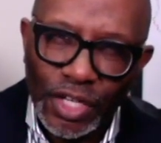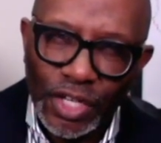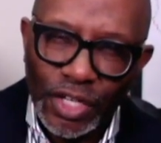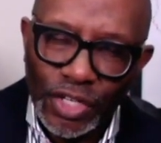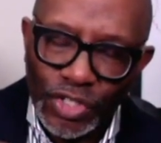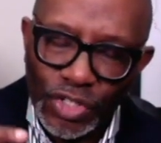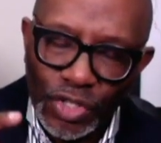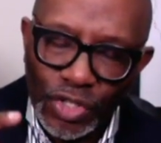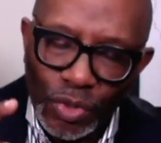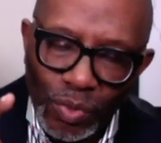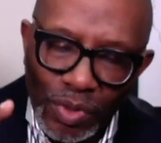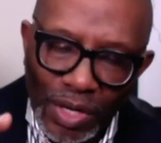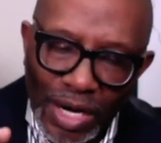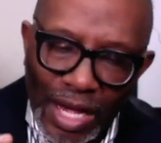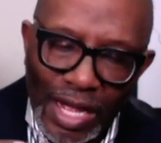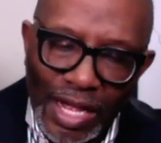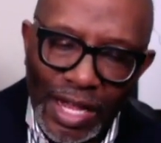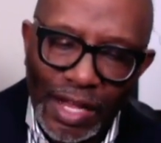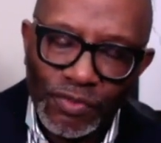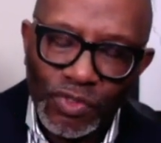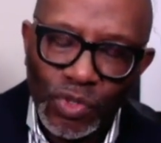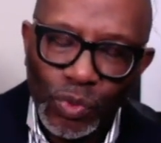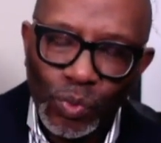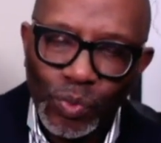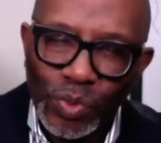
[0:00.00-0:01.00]
you and I
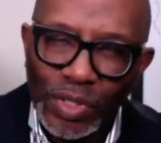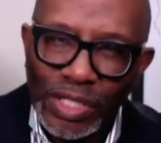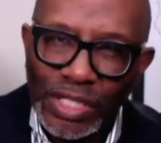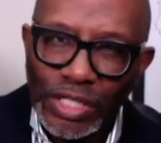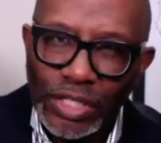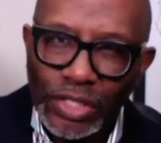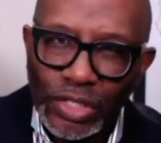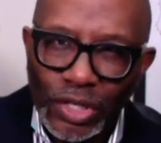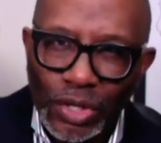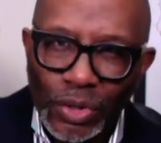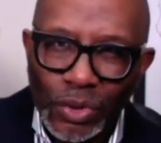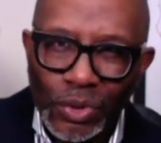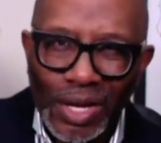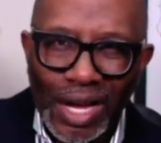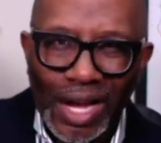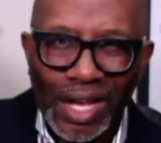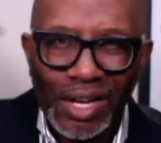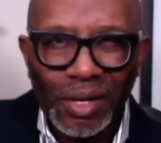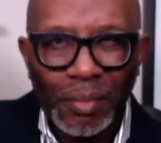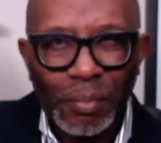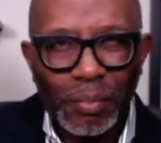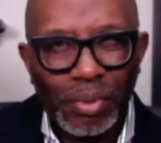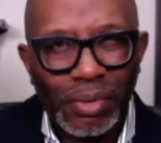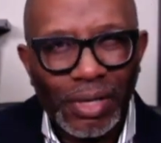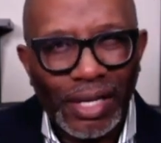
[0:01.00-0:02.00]
have to really learn how
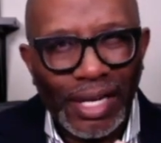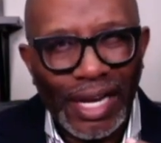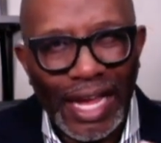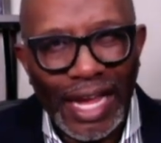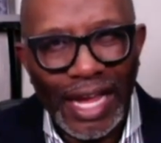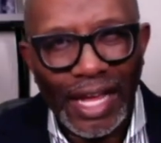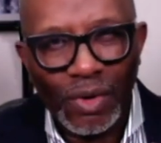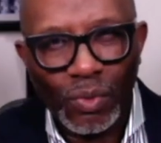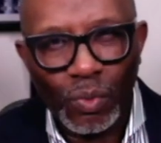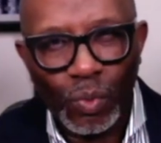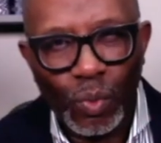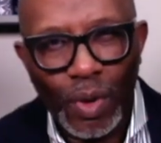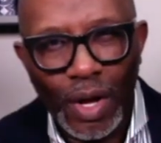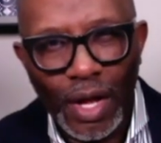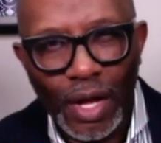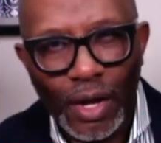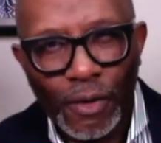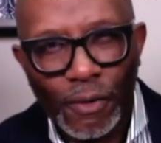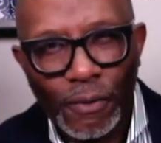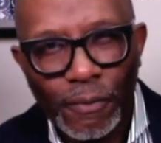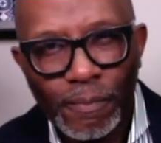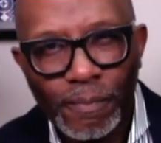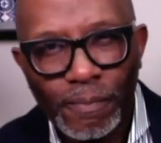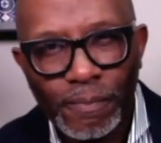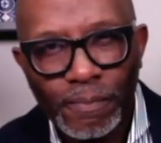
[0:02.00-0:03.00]
to plan
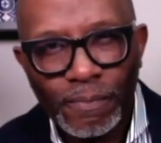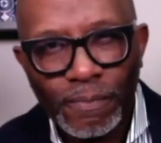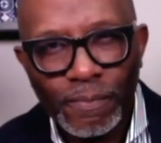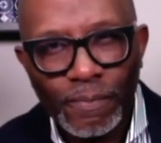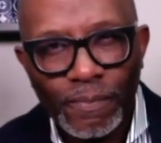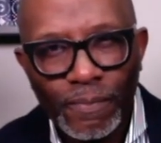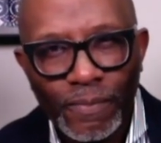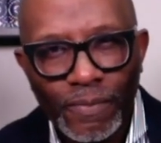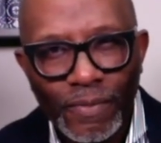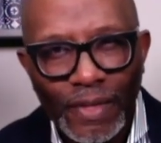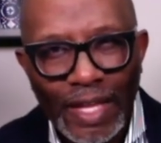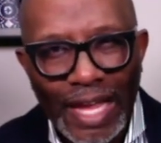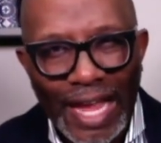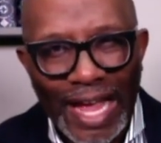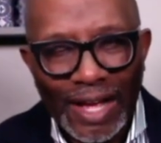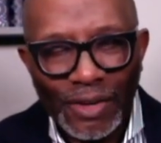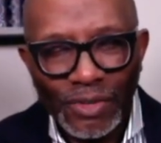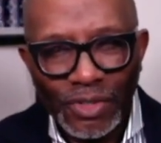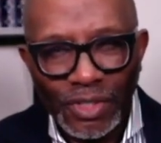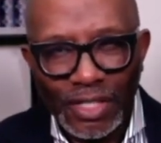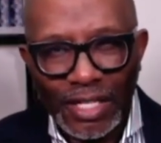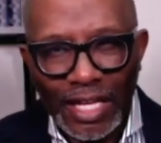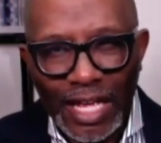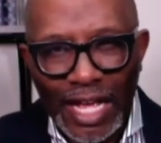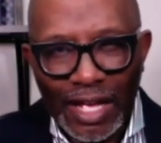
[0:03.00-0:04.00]
well, how
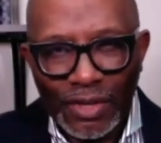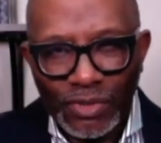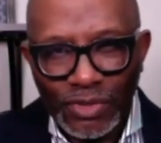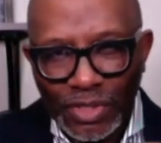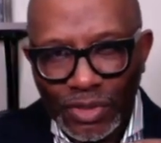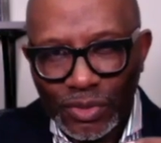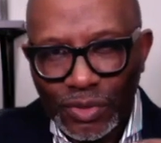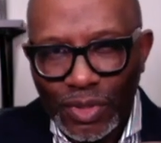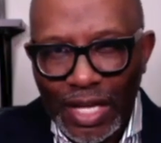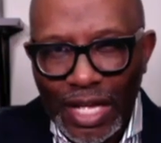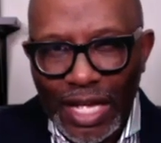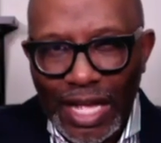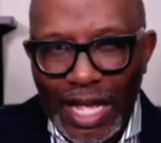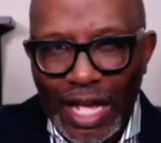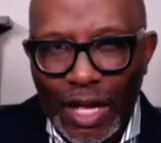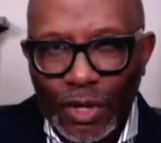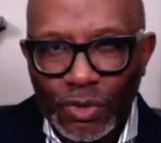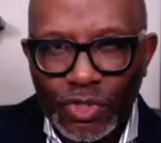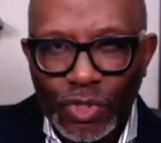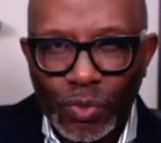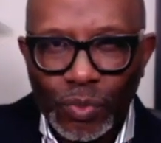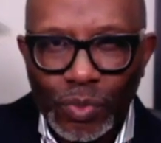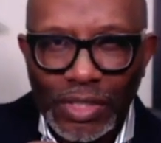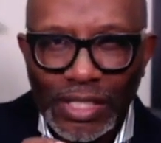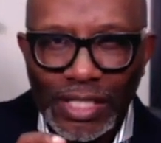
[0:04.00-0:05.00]
to how to how
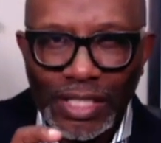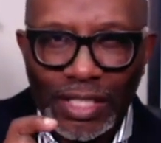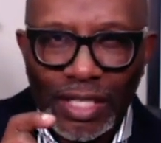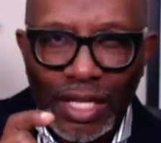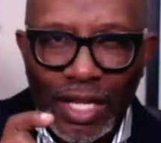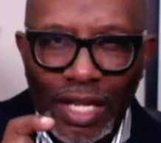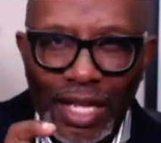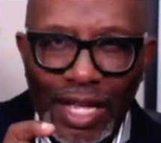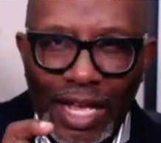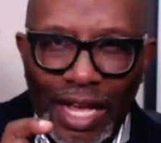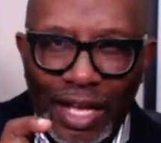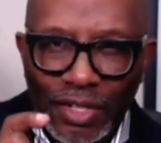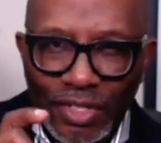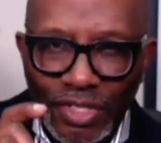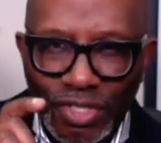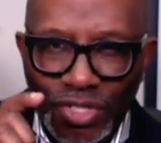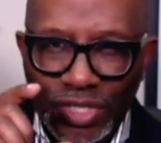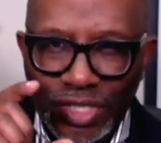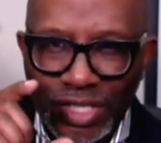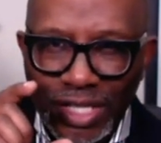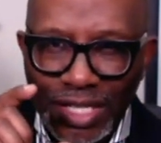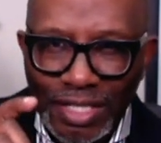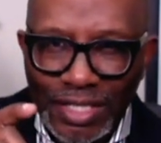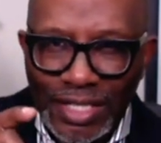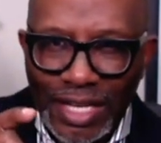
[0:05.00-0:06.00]
to really how to
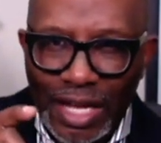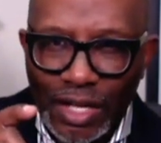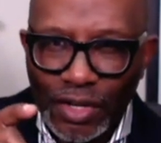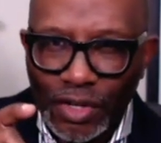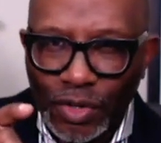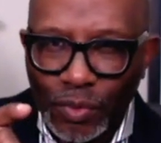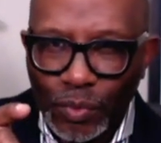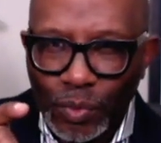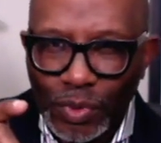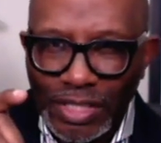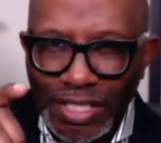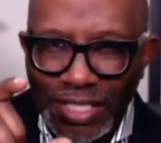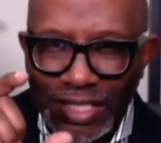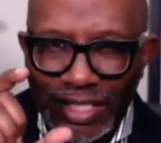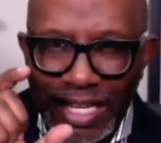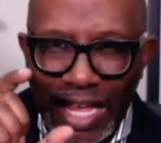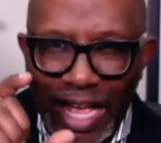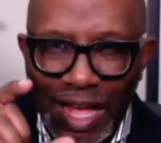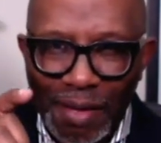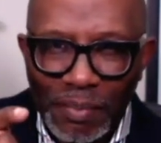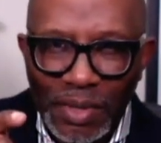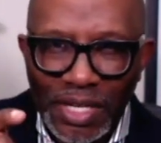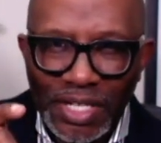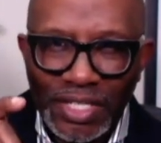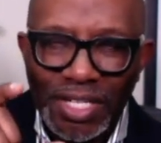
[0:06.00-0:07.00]
sit down and really
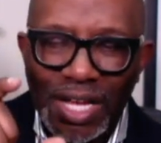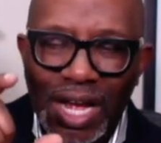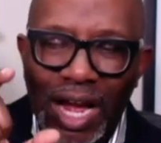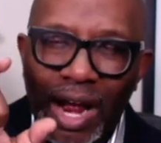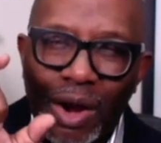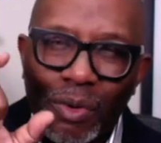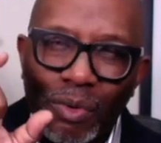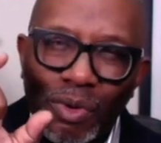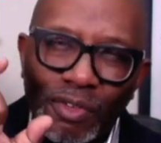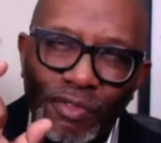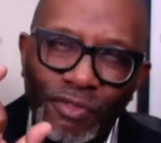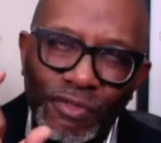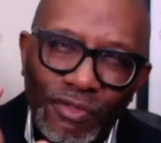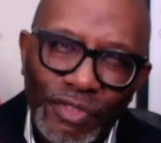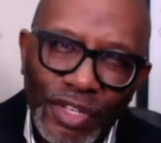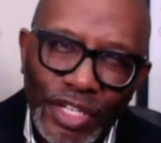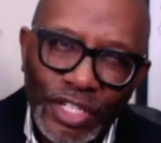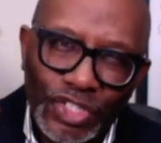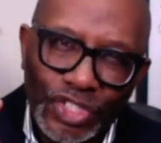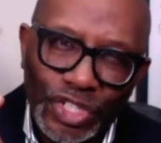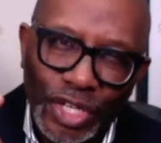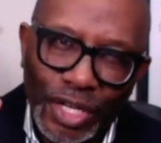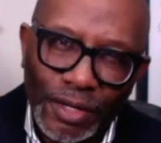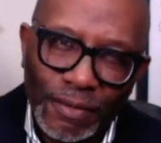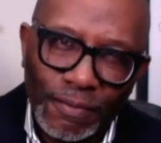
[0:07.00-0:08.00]
tap into our
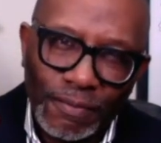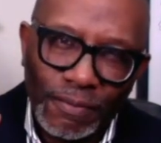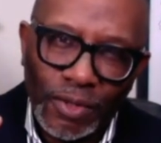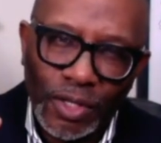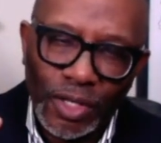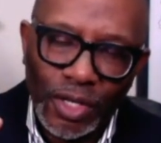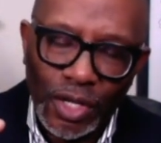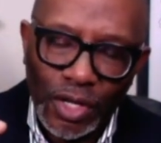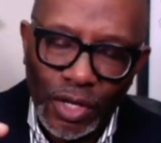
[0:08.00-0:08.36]
vision.